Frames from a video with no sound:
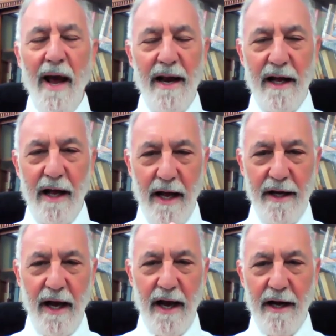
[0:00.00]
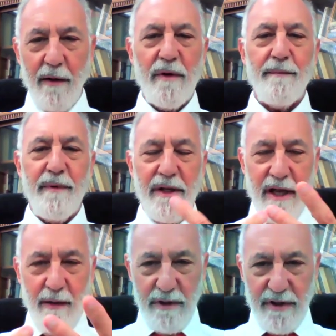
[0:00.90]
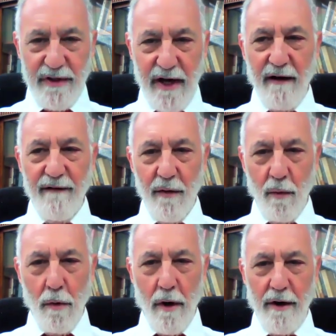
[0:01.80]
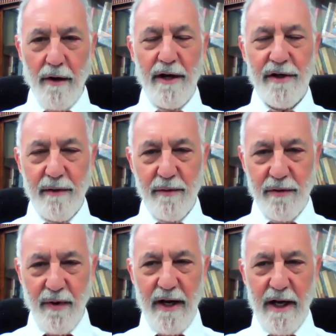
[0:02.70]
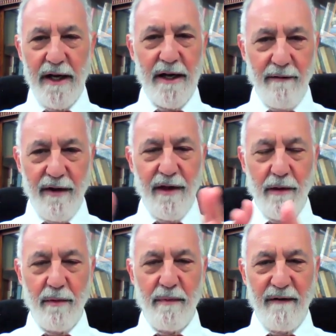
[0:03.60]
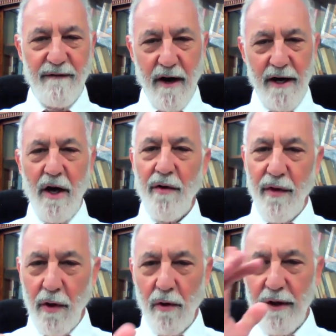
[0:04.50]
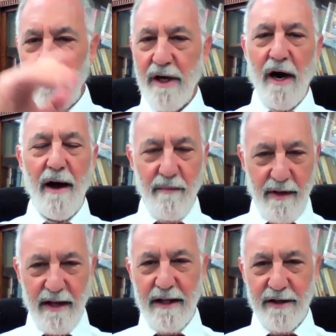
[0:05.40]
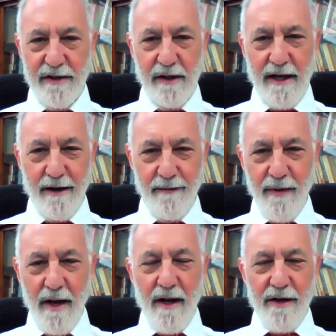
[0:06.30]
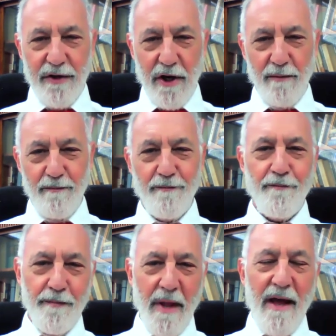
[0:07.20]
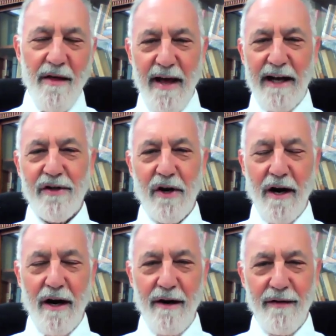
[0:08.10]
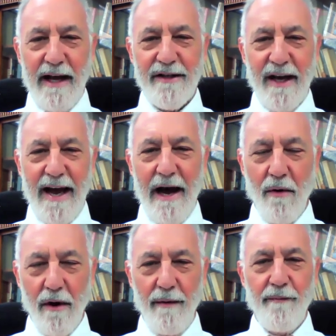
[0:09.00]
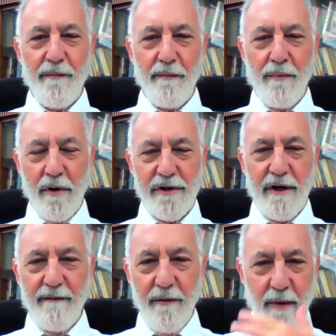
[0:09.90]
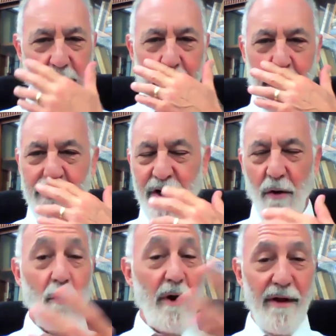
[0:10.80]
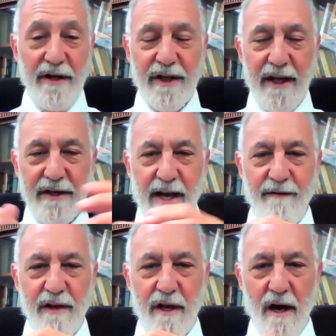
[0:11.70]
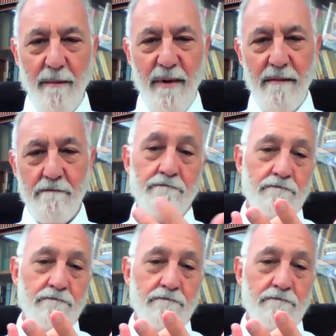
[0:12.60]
And it would dissolve in the water and she would drink it and everything would be fine. The only time that that's allowed. So that's our portion of the week. So what do these things have in common?